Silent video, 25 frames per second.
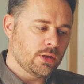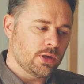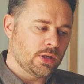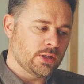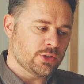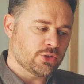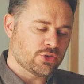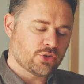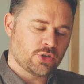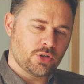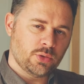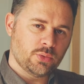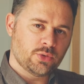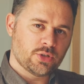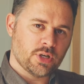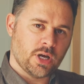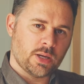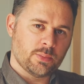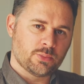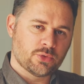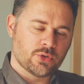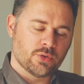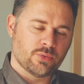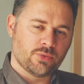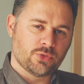it's two
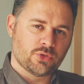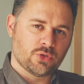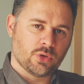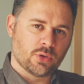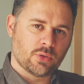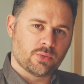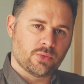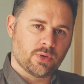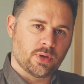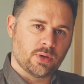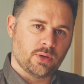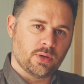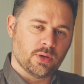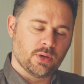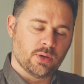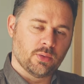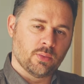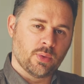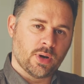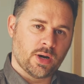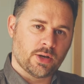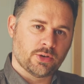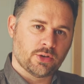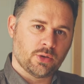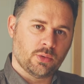types of photography
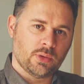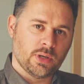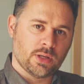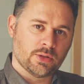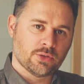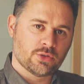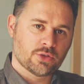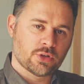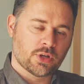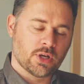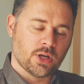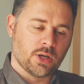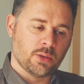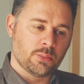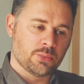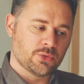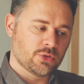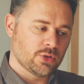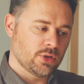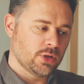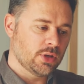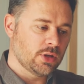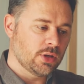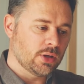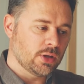when I do
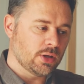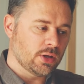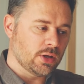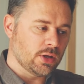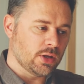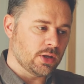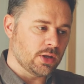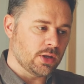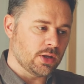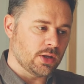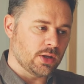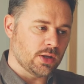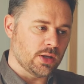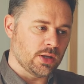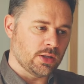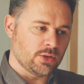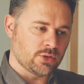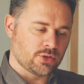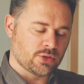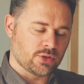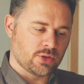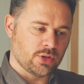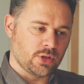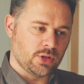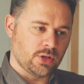landscapes.
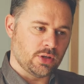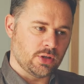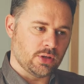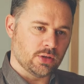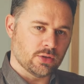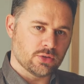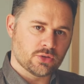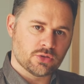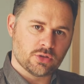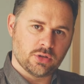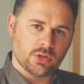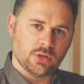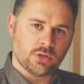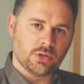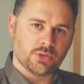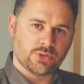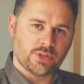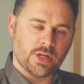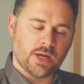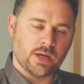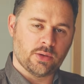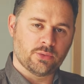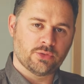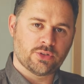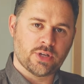It's the slowed
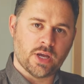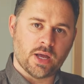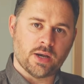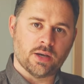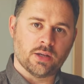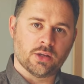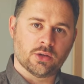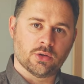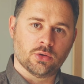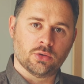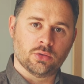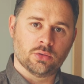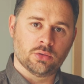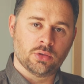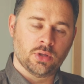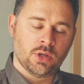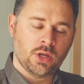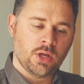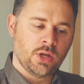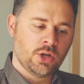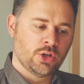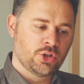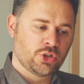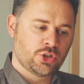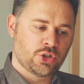down technical
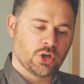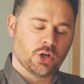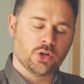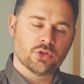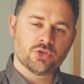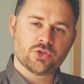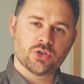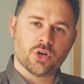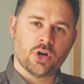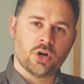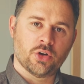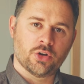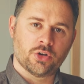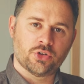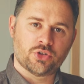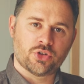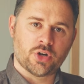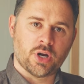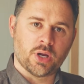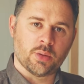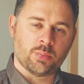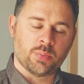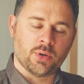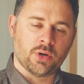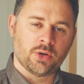shots on a
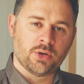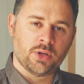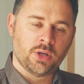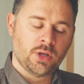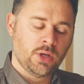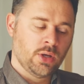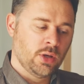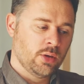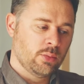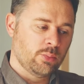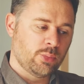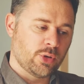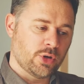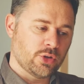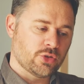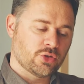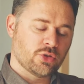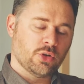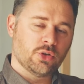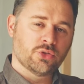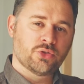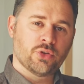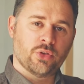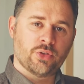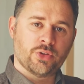tripod, but
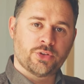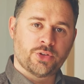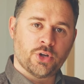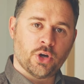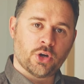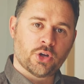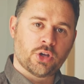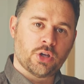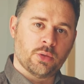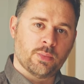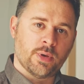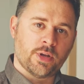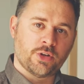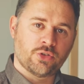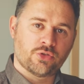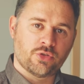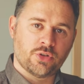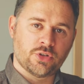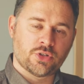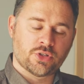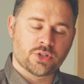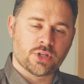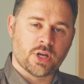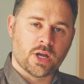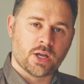it's also the
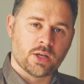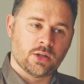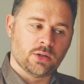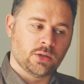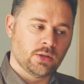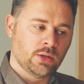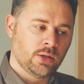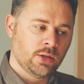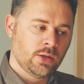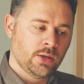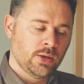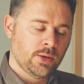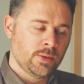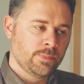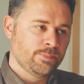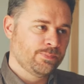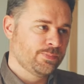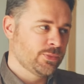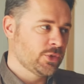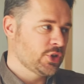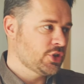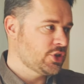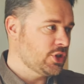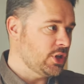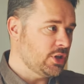documentary style
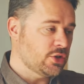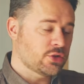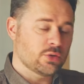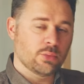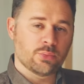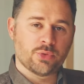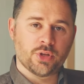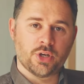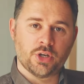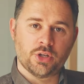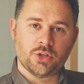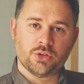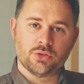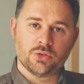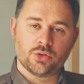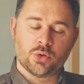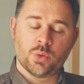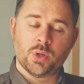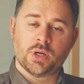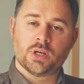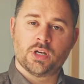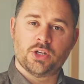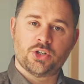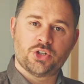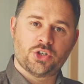see something and
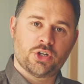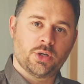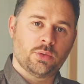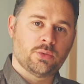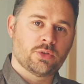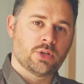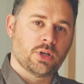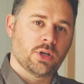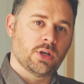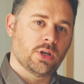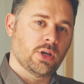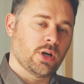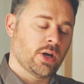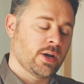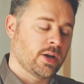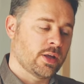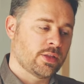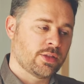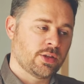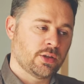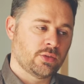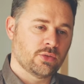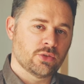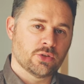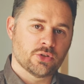quickly shoot it. And I
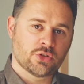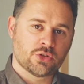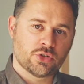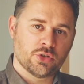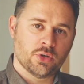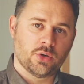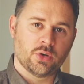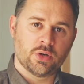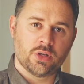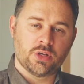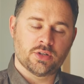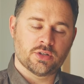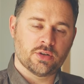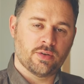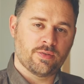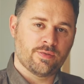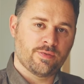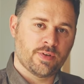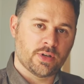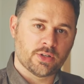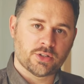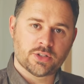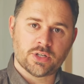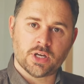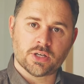think the Sony is a
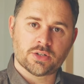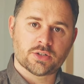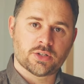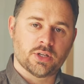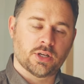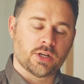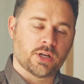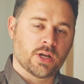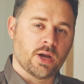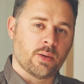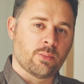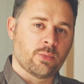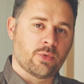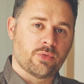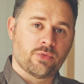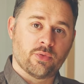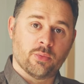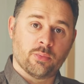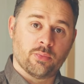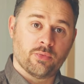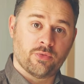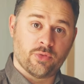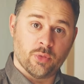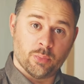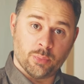fantastic camera
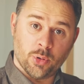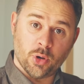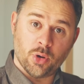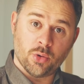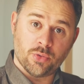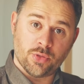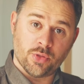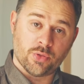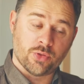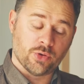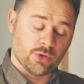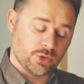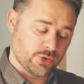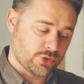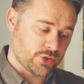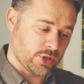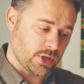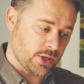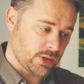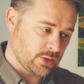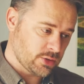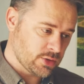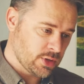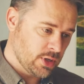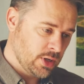for, for both of those
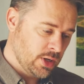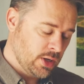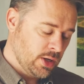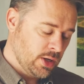things,